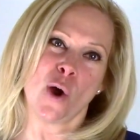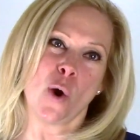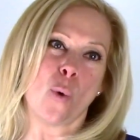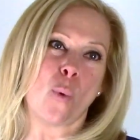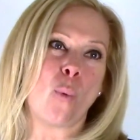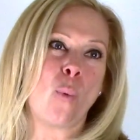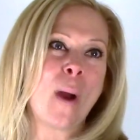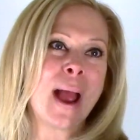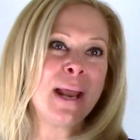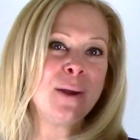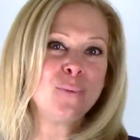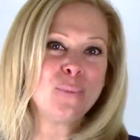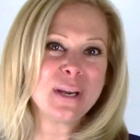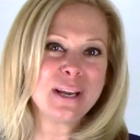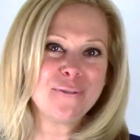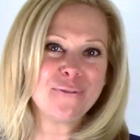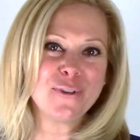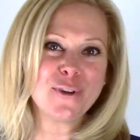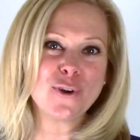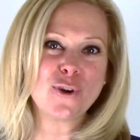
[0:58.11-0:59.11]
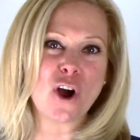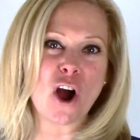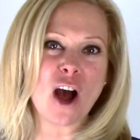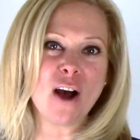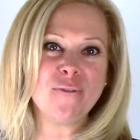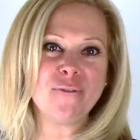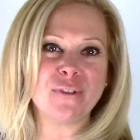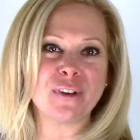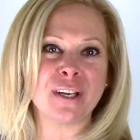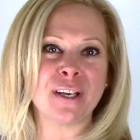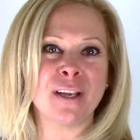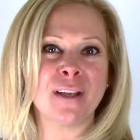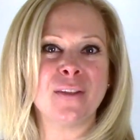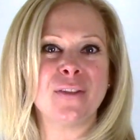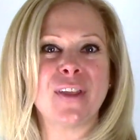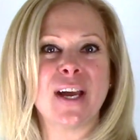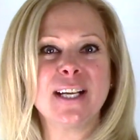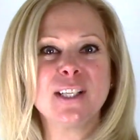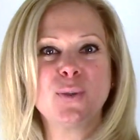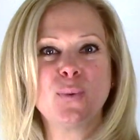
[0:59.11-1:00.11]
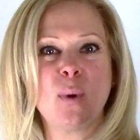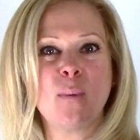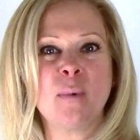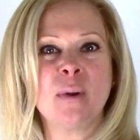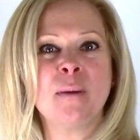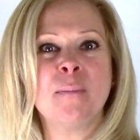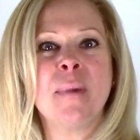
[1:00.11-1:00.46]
When we feel confident, that's when we